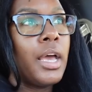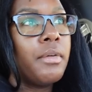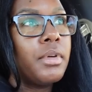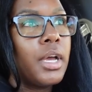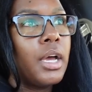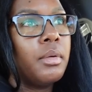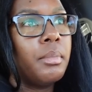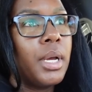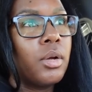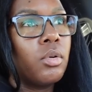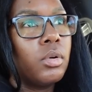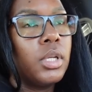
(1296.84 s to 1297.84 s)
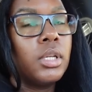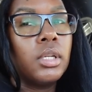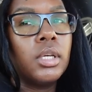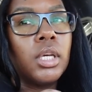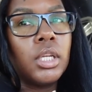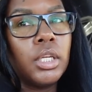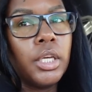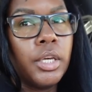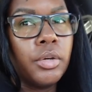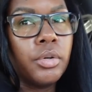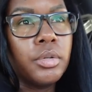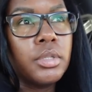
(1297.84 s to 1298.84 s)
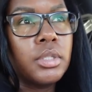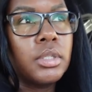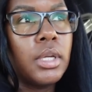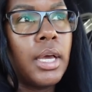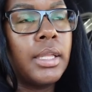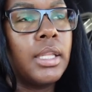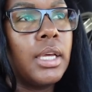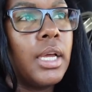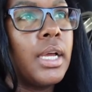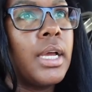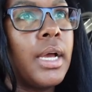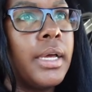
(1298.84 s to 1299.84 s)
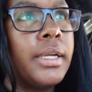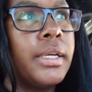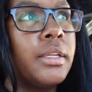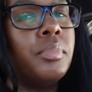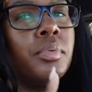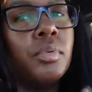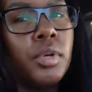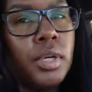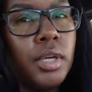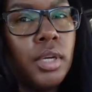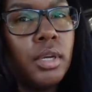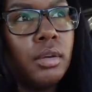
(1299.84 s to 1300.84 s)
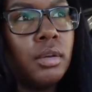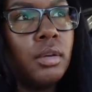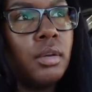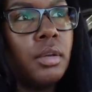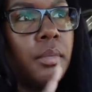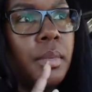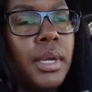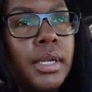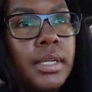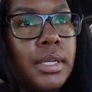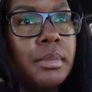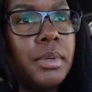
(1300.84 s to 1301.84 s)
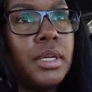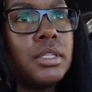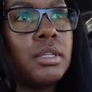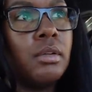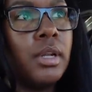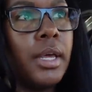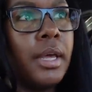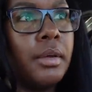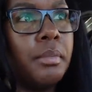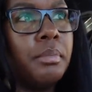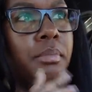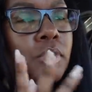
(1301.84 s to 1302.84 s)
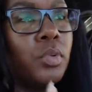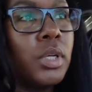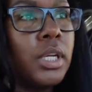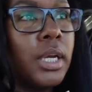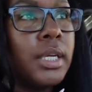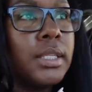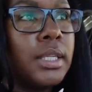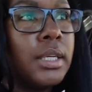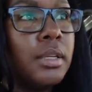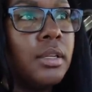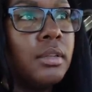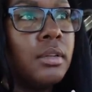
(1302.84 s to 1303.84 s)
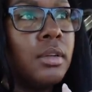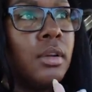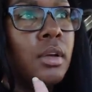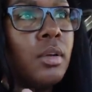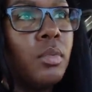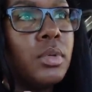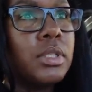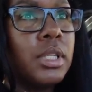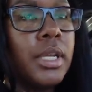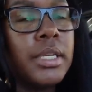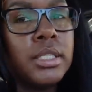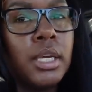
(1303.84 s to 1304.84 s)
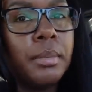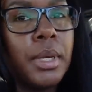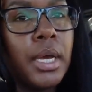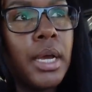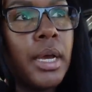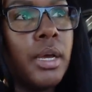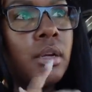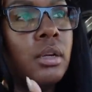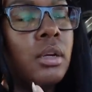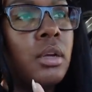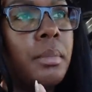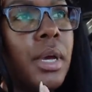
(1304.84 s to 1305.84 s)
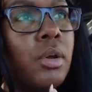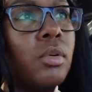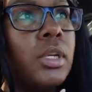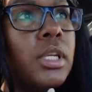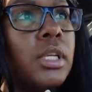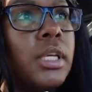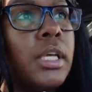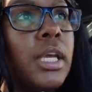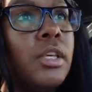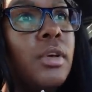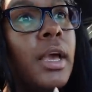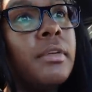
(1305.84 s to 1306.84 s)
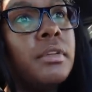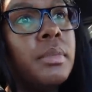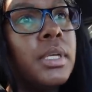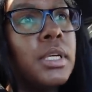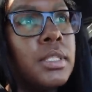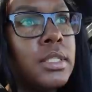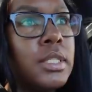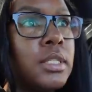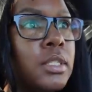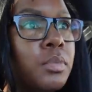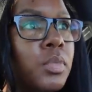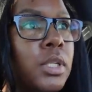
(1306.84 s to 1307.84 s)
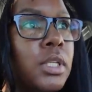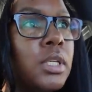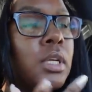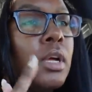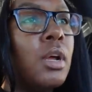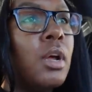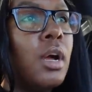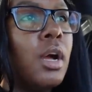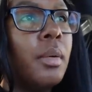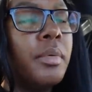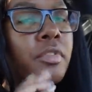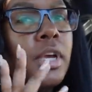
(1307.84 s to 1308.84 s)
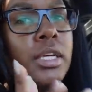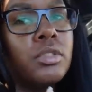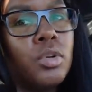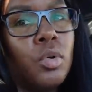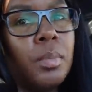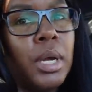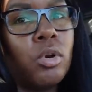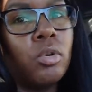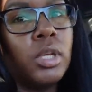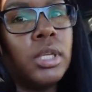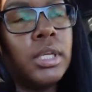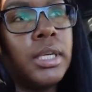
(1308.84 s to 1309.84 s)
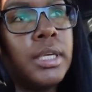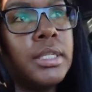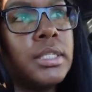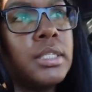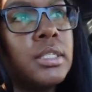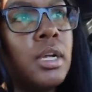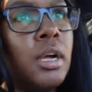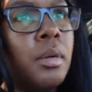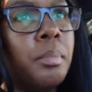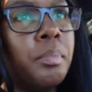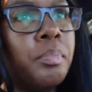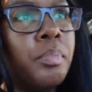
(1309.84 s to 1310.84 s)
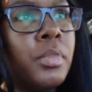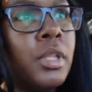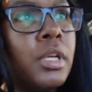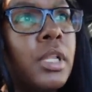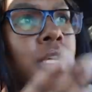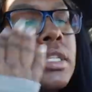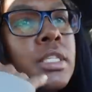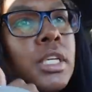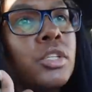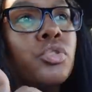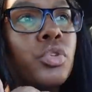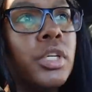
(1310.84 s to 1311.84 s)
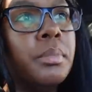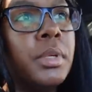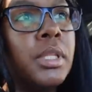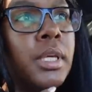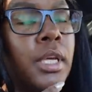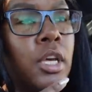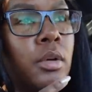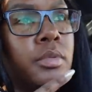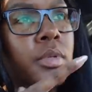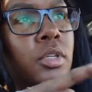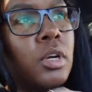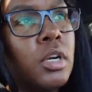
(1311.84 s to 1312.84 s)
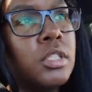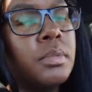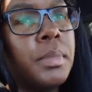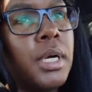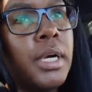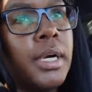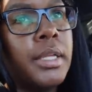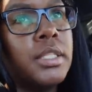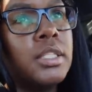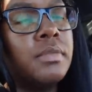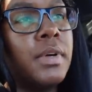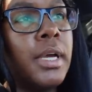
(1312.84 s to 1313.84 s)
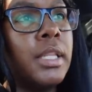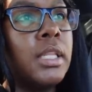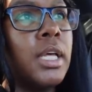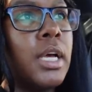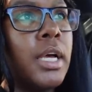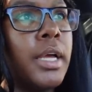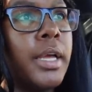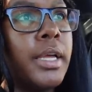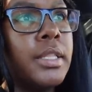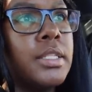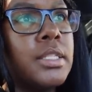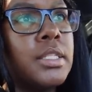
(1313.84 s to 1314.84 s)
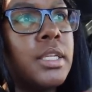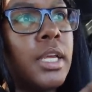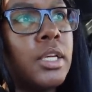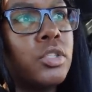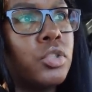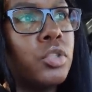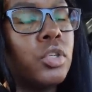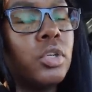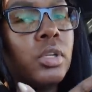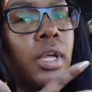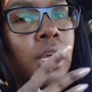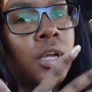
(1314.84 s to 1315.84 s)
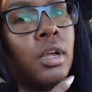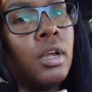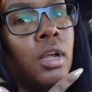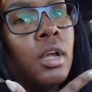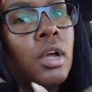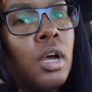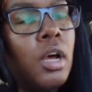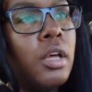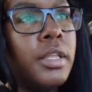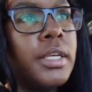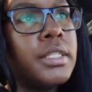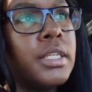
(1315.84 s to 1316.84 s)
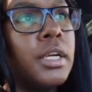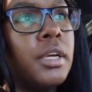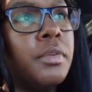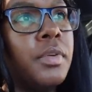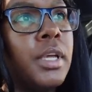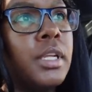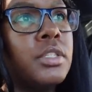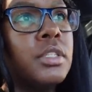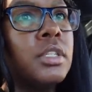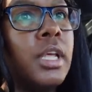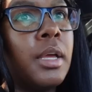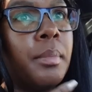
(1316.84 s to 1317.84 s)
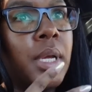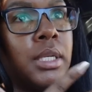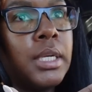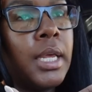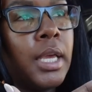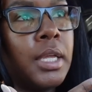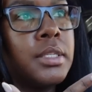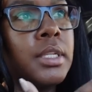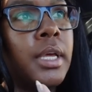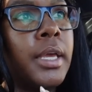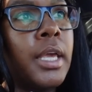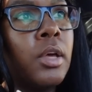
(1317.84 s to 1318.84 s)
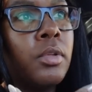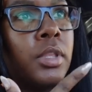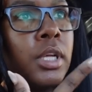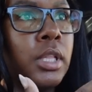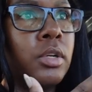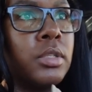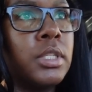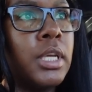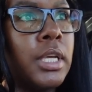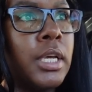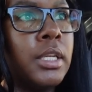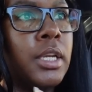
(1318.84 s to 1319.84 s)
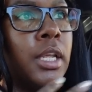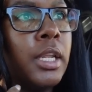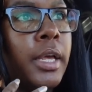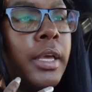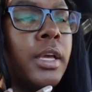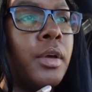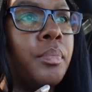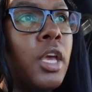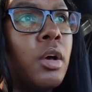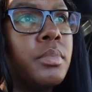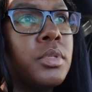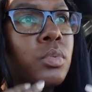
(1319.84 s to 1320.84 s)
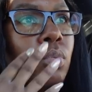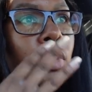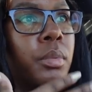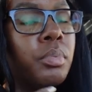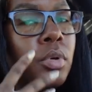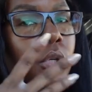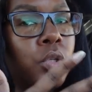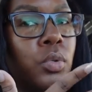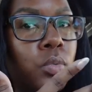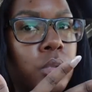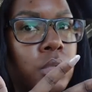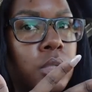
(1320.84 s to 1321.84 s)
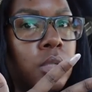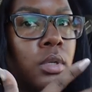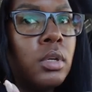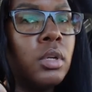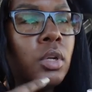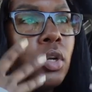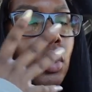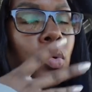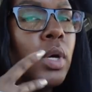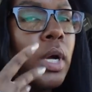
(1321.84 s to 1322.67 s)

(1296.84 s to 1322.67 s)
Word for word: I haven't gotten micro needling in years. I think I got it pre-pandemic, so like 2019 was the last time I got micro needling, and you have to be consistent with it. Um, if you guys know what micro needling is, it's um, like a skin treatment that helps with dark spots, fine lines, texture, like all that stuff and it just like maintains like healthy clear skin it like helps reproduce new